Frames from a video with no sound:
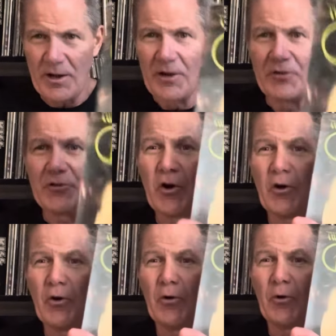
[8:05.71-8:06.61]

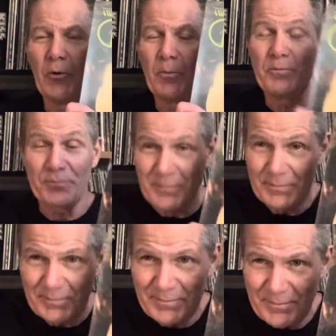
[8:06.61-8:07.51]
So,
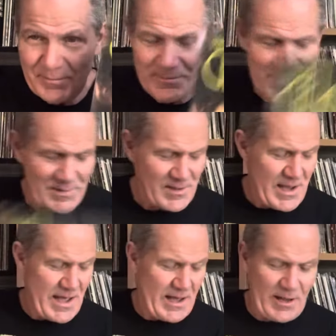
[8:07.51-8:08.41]

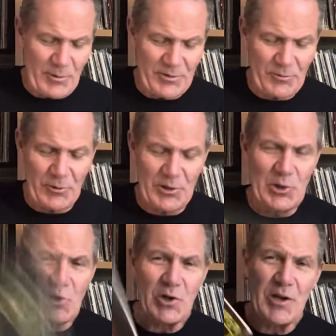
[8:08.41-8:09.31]
yeah, I wasn't really
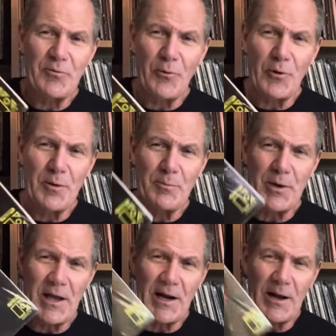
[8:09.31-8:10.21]
looking for it, but
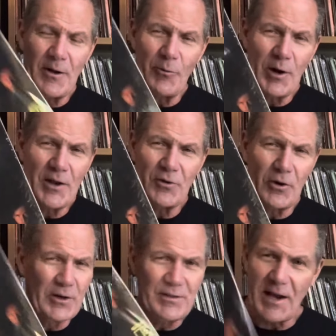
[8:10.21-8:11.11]
yet I, when I saw
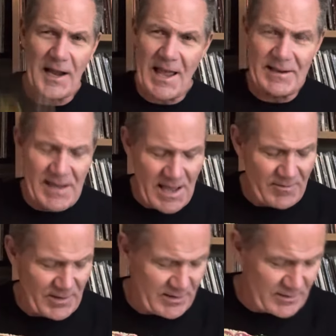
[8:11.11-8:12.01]
it, I, I had to have
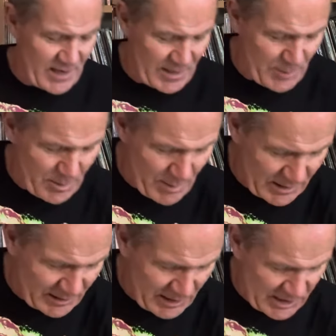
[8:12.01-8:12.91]
it. That's got to be in my
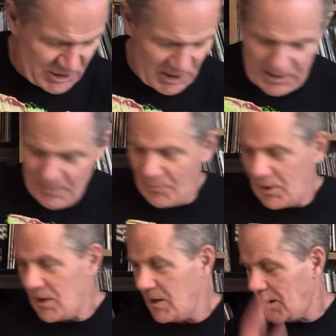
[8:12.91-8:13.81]
collection. I keep
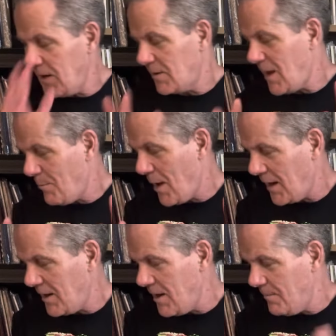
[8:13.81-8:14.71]
forgetting to get that
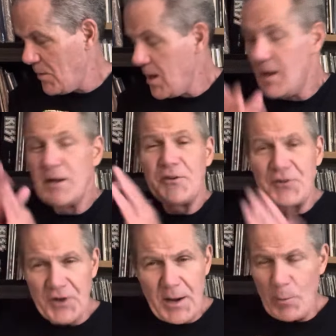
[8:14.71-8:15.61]
back in.
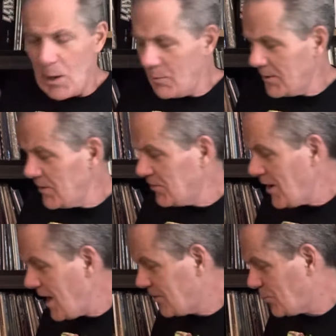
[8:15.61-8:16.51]
Same way with this
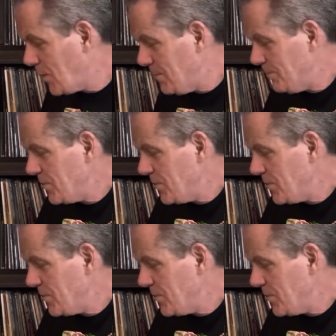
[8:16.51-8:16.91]
next one.